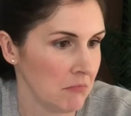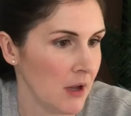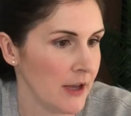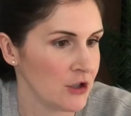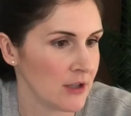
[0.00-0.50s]

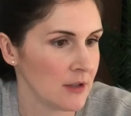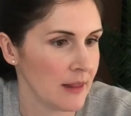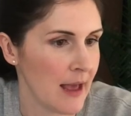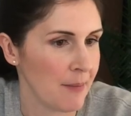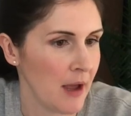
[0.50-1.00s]
adjust the
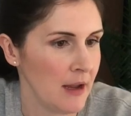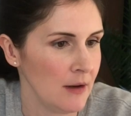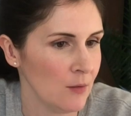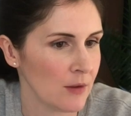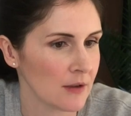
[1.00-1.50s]
lamp height
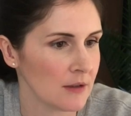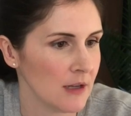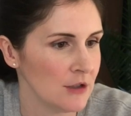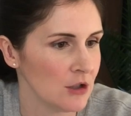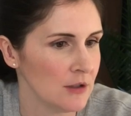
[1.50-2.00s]
with
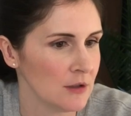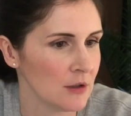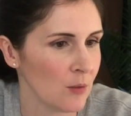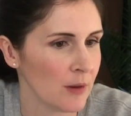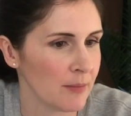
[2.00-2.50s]
extensions
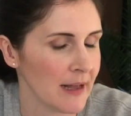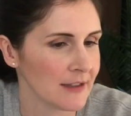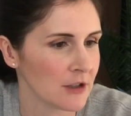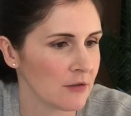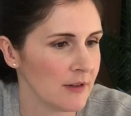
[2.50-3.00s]
when the plants
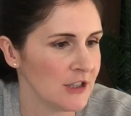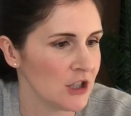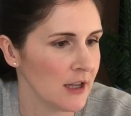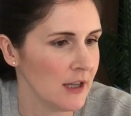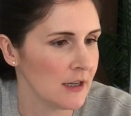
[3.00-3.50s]
start
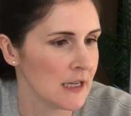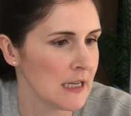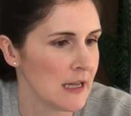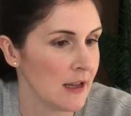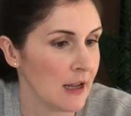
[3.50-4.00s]
reaching it,
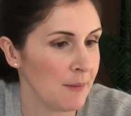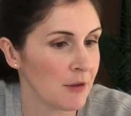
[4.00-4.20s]
keep the